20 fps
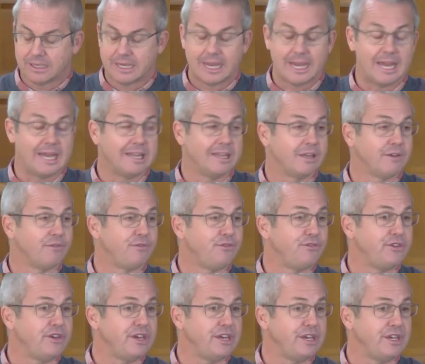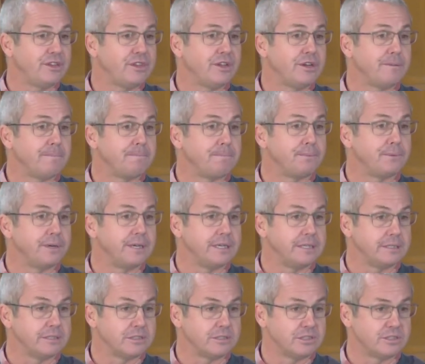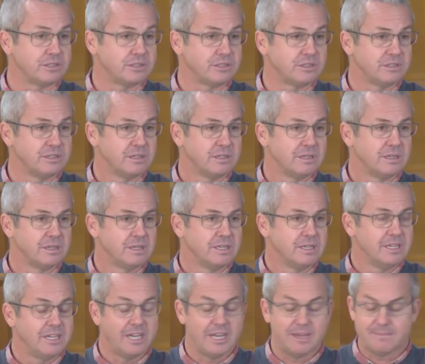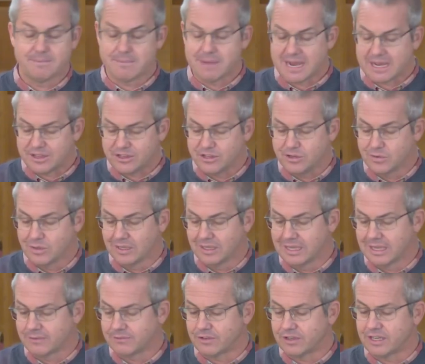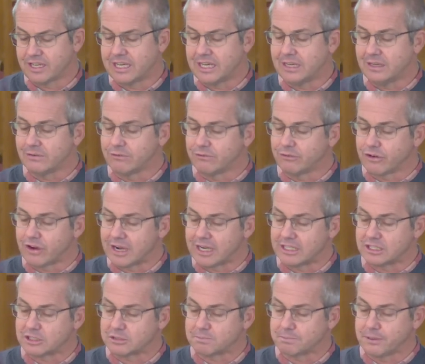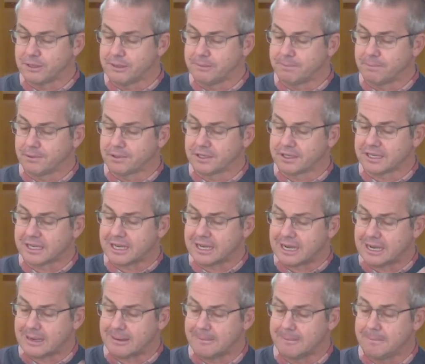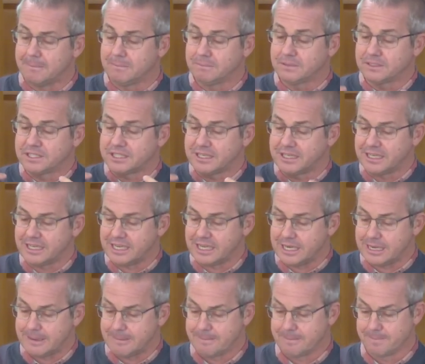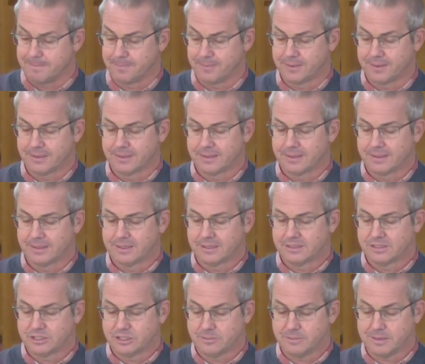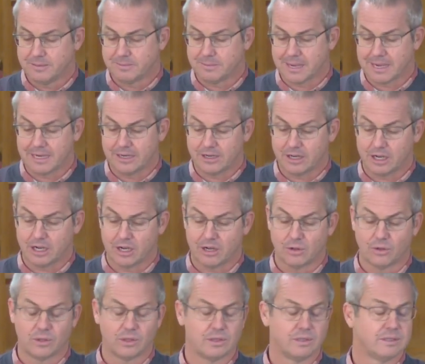and the fear that it brings. In Matthew 11, he invites people to come to him to be made whole.